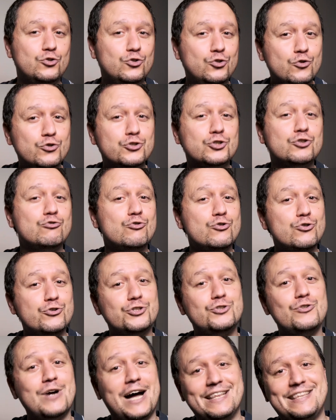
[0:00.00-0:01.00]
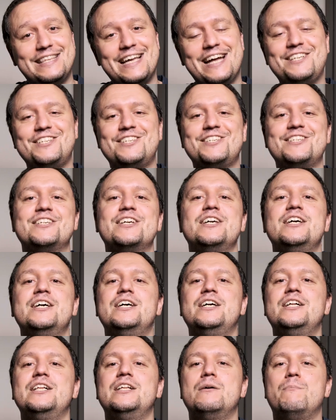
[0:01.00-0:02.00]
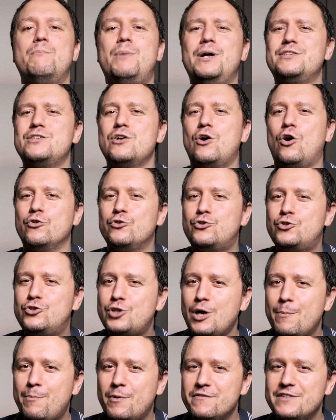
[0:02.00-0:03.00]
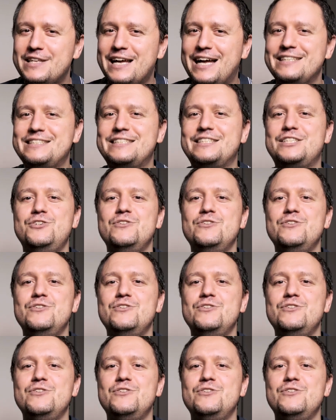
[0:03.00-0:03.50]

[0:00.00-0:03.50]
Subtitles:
two screws to attach, but on top of that,